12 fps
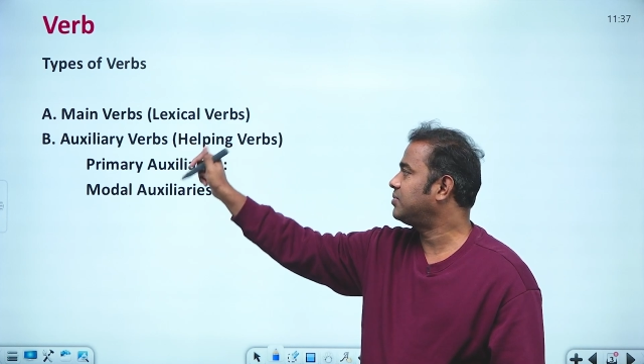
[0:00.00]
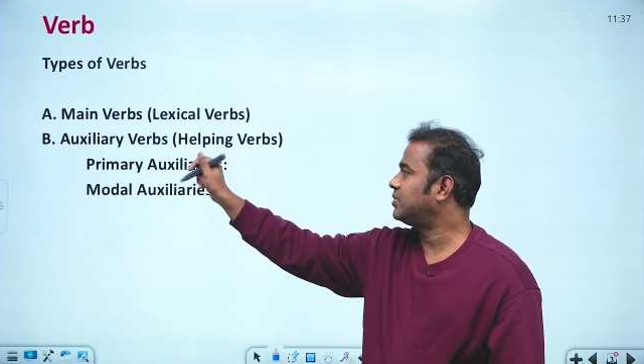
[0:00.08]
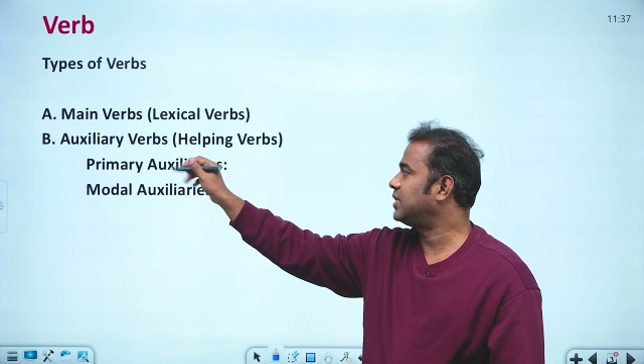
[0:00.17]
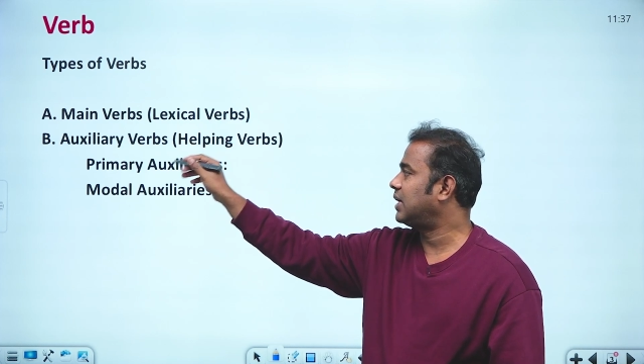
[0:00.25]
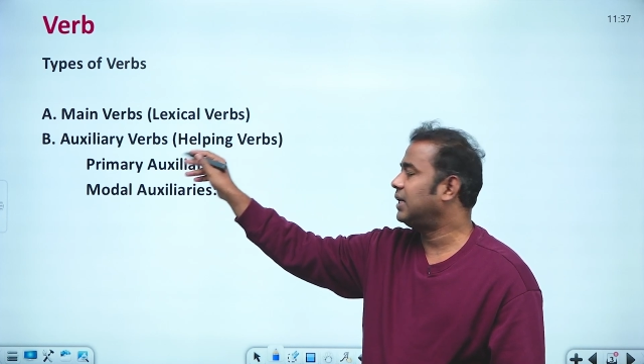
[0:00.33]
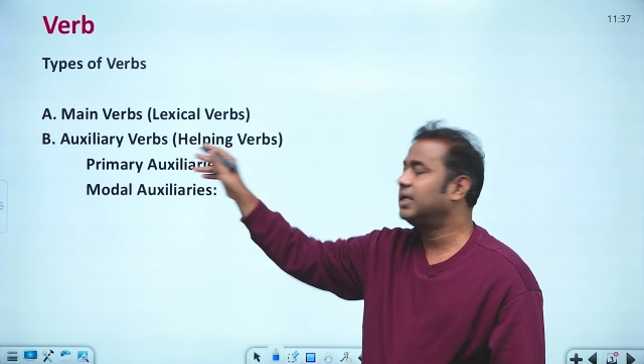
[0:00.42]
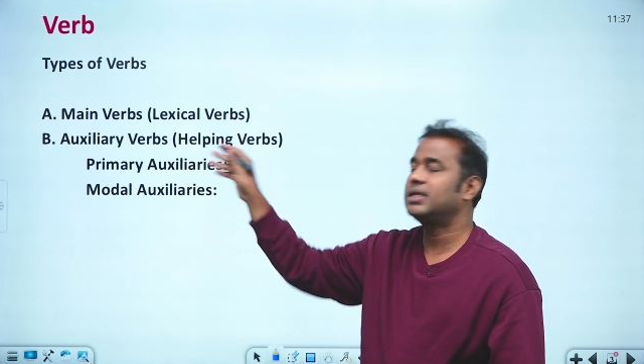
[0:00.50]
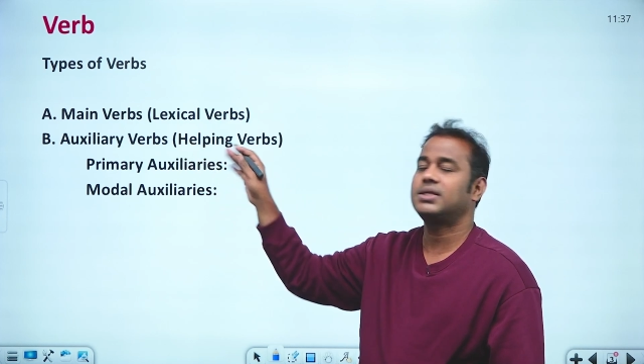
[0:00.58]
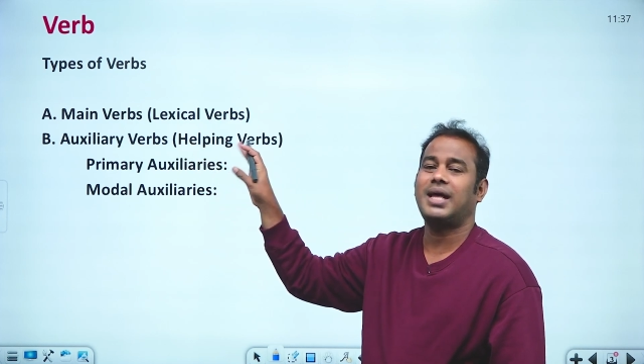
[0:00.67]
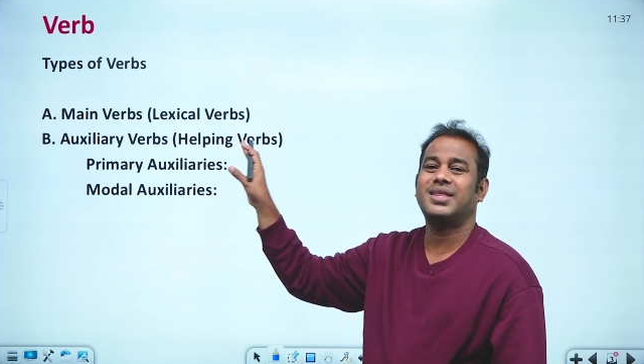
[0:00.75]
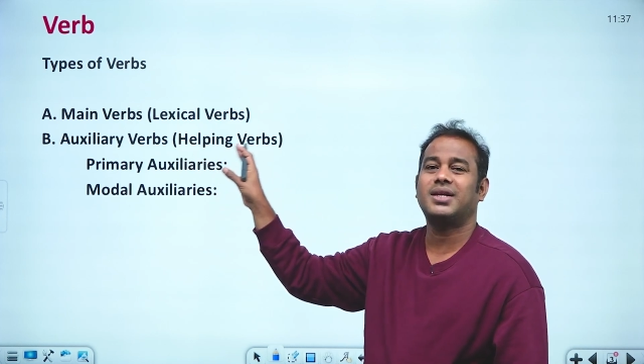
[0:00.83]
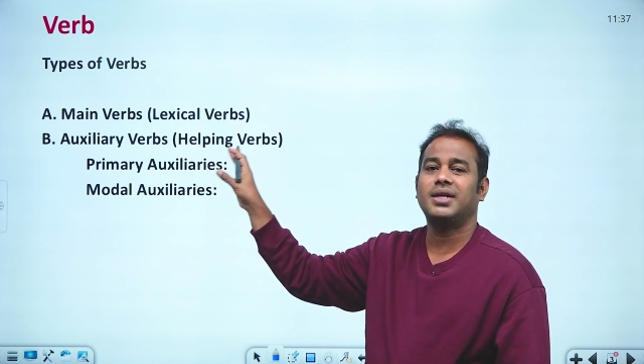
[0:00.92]
generally is
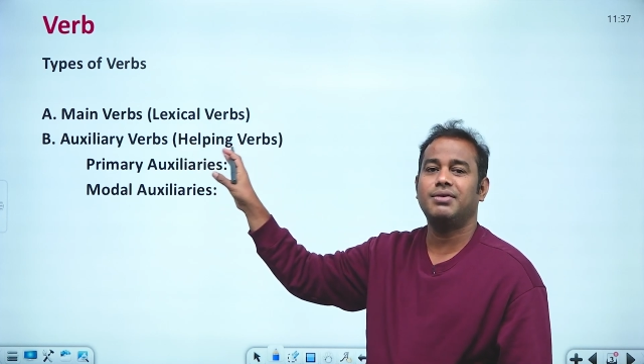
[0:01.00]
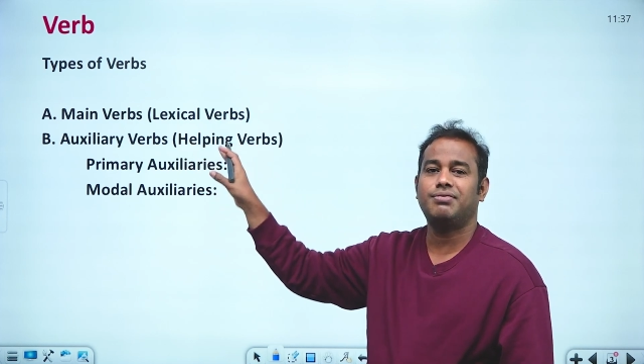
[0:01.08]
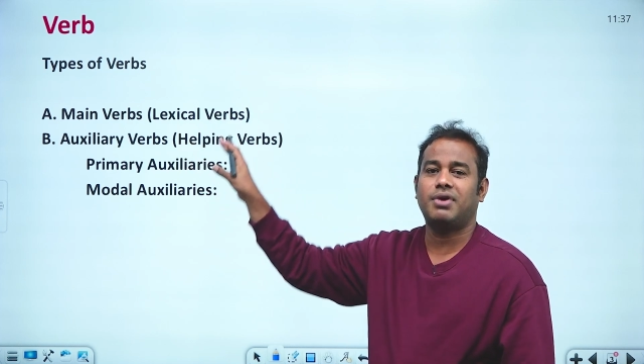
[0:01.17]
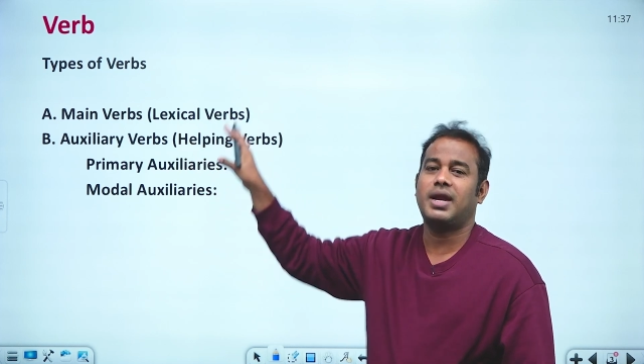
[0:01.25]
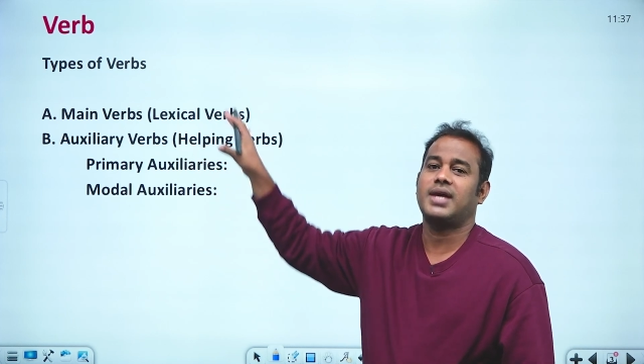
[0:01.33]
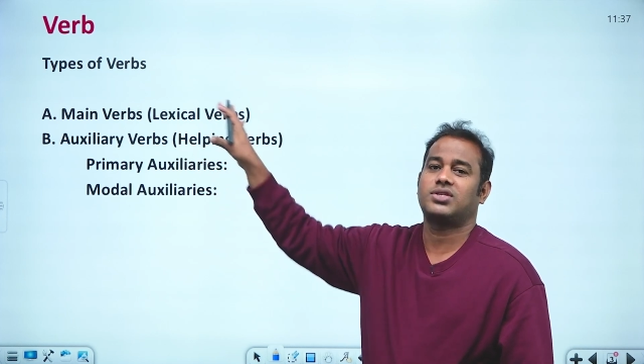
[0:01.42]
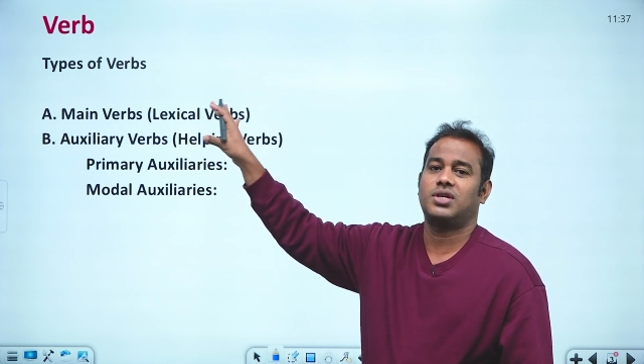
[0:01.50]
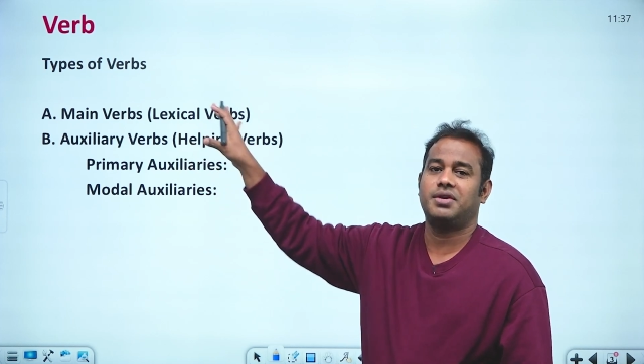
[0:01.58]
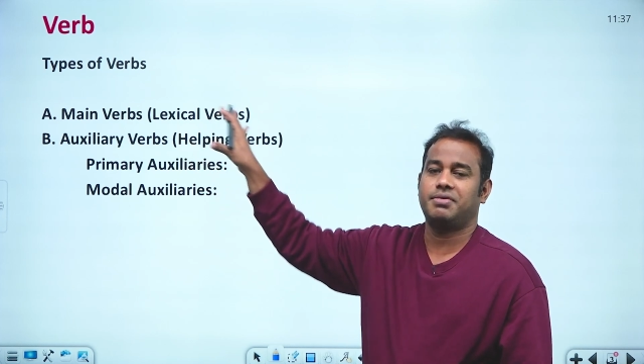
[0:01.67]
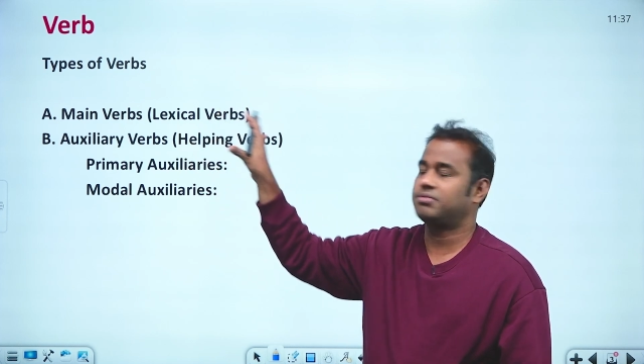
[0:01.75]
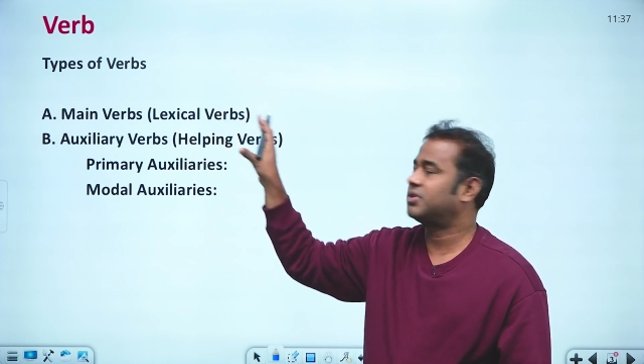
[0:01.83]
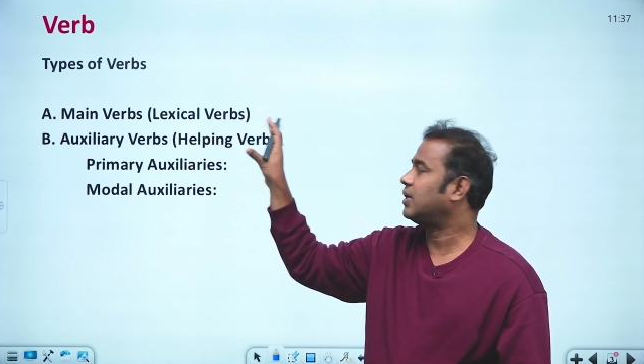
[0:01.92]
other name for auxiliary
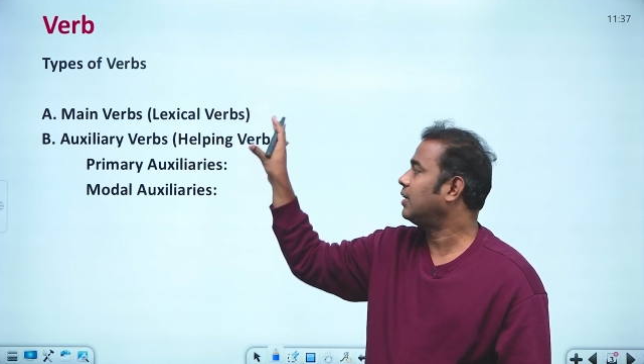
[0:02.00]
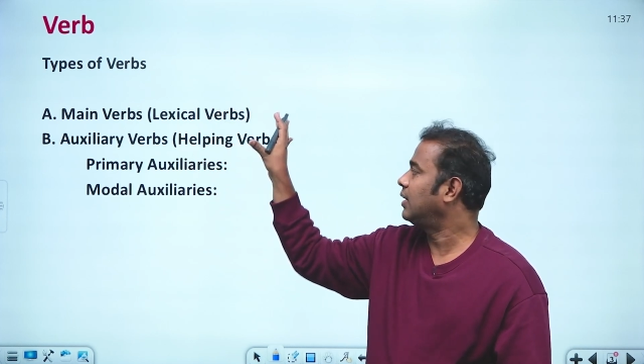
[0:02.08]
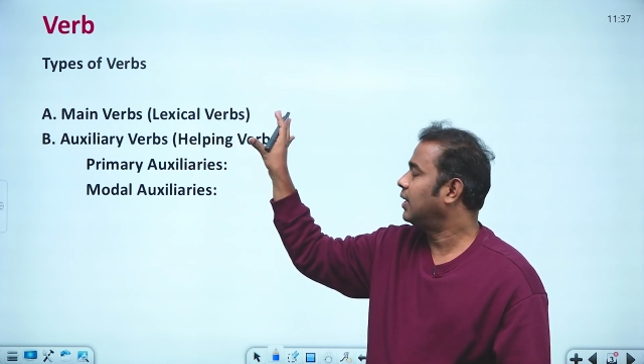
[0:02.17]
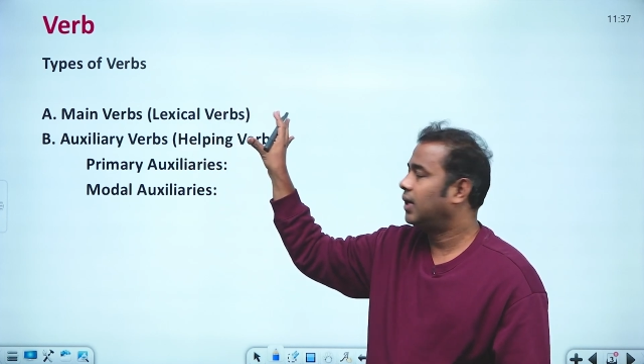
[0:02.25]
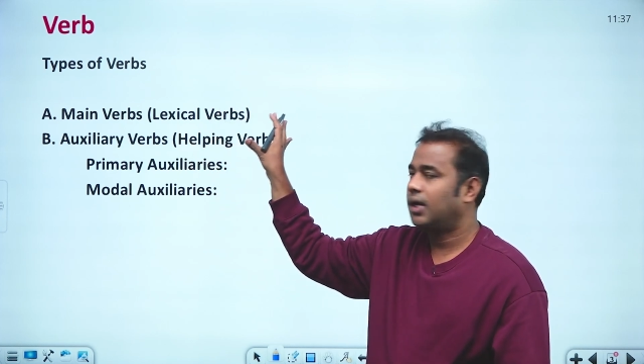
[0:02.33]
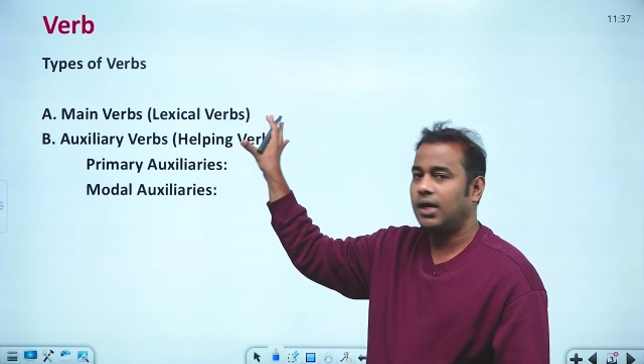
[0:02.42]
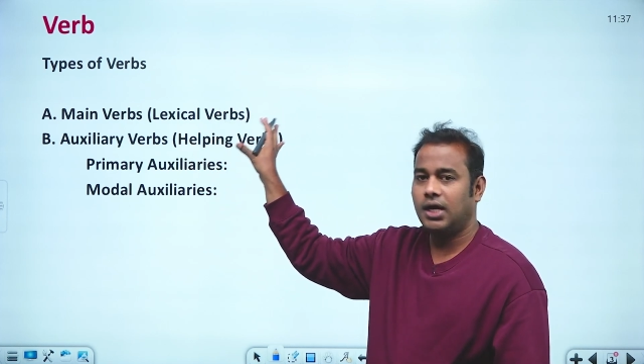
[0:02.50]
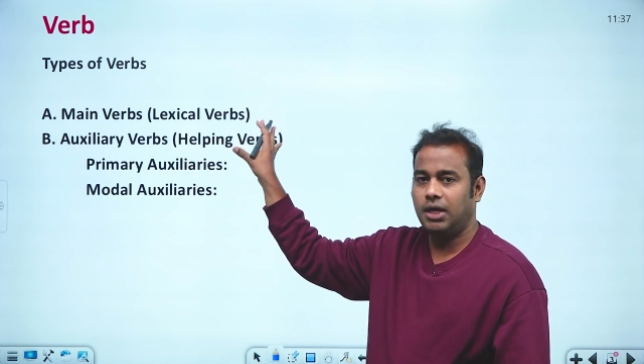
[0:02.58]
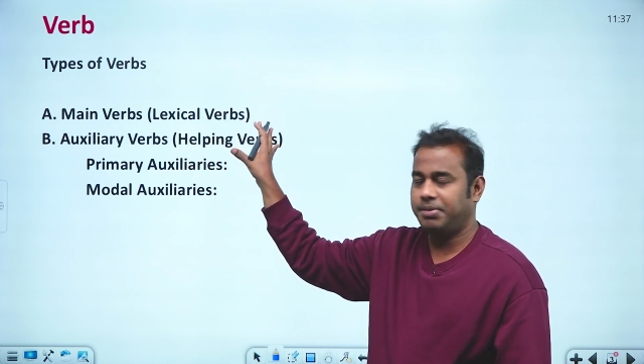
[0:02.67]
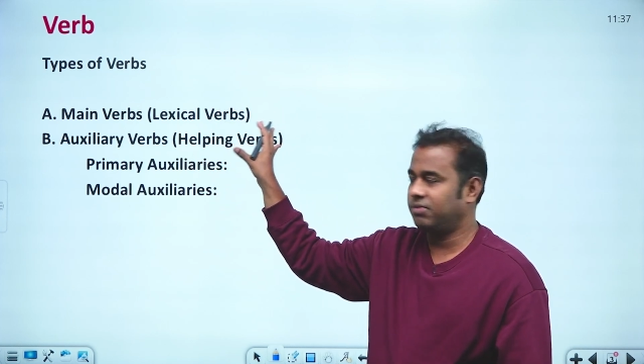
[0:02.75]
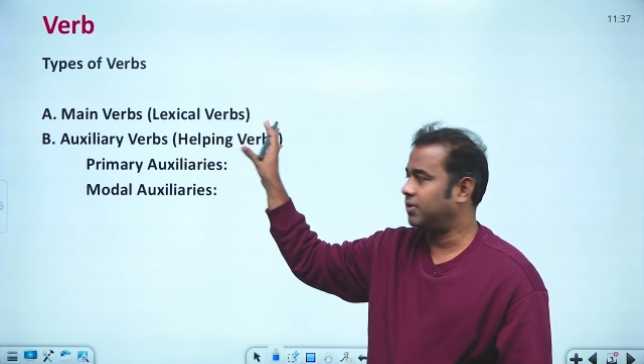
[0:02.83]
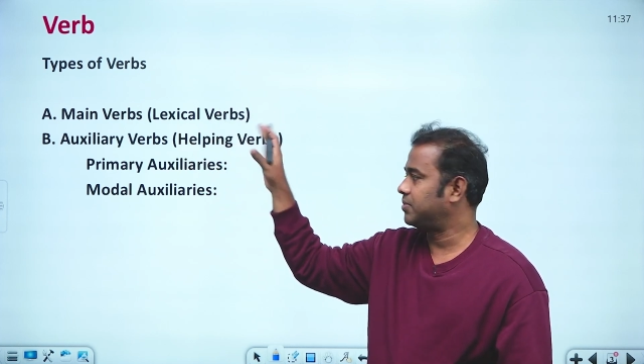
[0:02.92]
verbs are
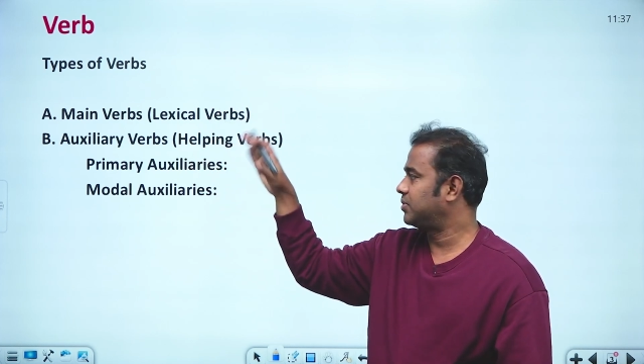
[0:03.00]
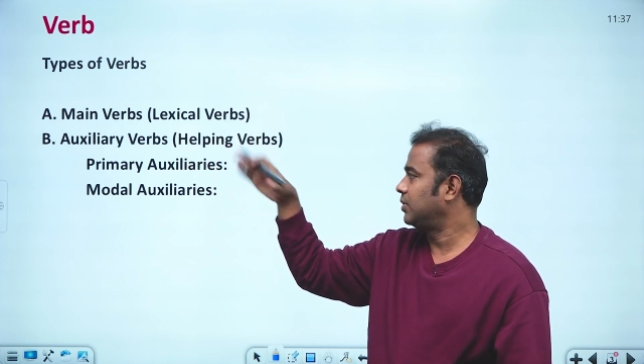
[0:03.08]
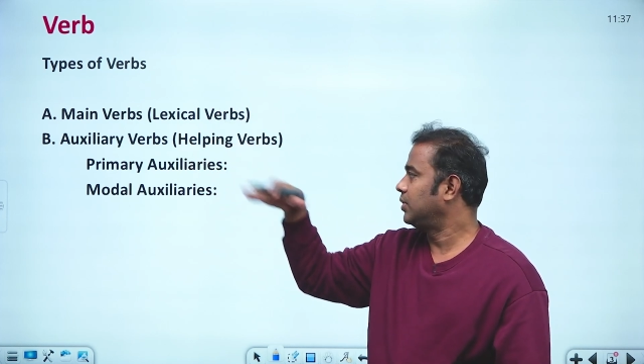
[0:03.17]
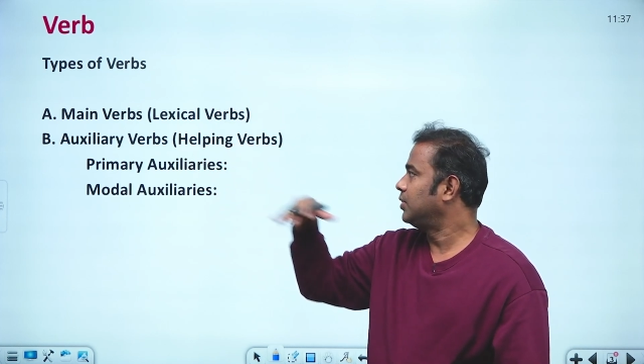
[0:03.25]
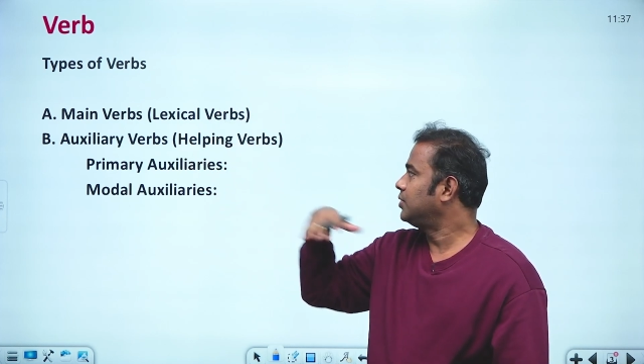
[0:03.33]
helping verbs.